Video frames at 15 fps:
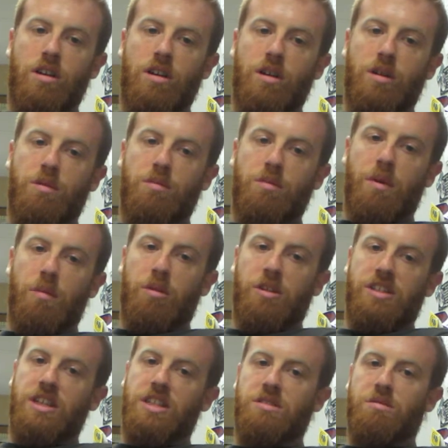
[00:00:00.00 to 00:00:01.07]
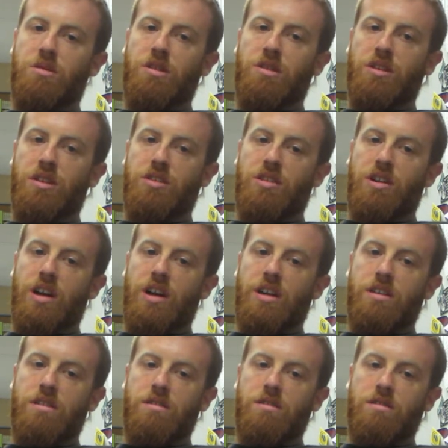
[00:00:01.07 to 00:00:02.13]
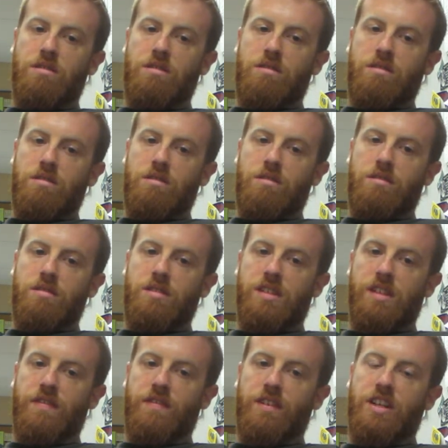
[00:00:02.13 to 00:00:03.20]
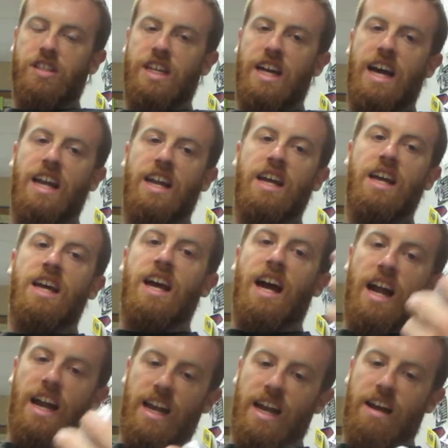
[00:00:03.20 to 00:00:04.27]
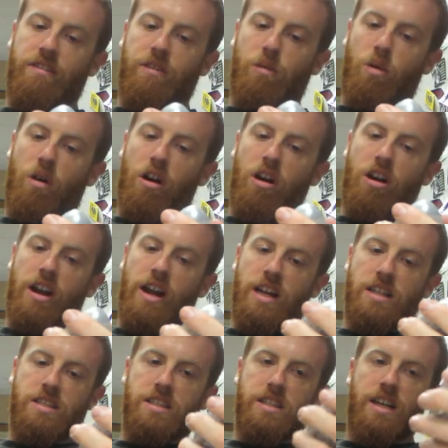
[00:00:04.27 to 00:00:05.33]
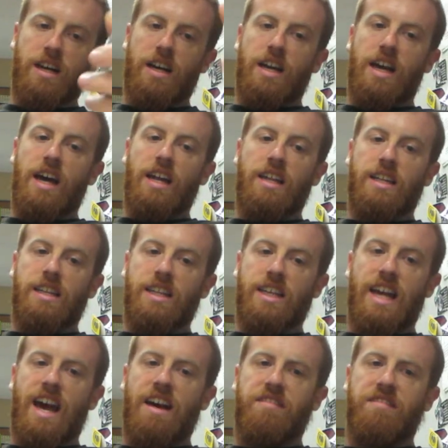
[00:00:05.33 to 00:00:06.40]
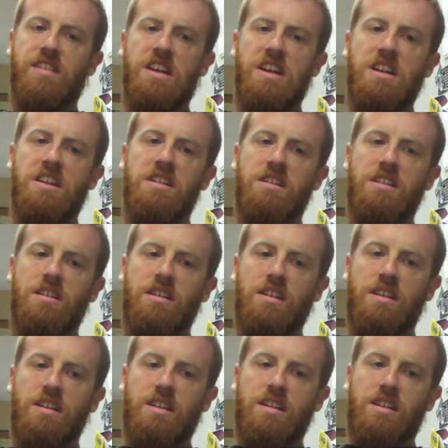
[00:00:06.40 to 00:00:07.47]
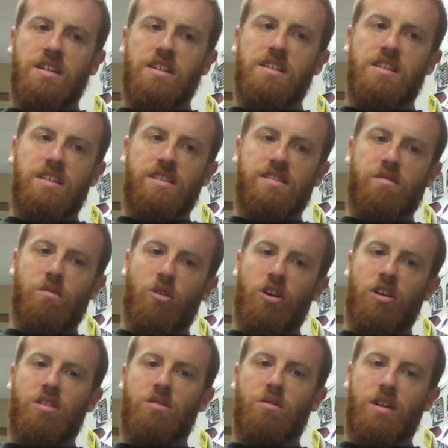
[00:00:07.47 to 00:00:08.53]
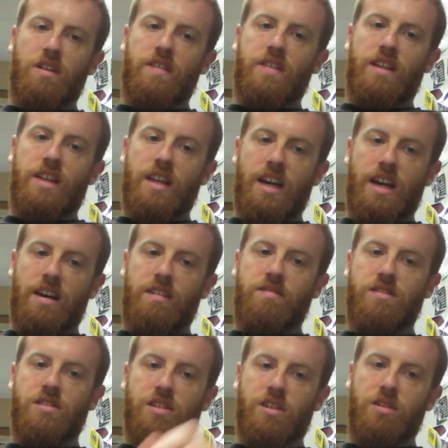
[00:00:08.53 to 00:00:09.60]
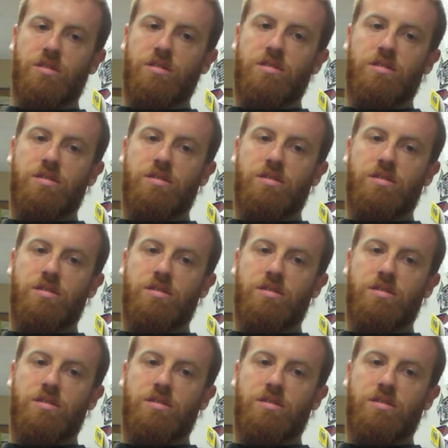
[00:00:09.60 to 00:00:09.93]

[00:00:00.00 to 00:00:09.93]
And plus, I just wanted to try it, see because I didn't have the water enhancing kind. I had like the caffeine one or whatever that they have. So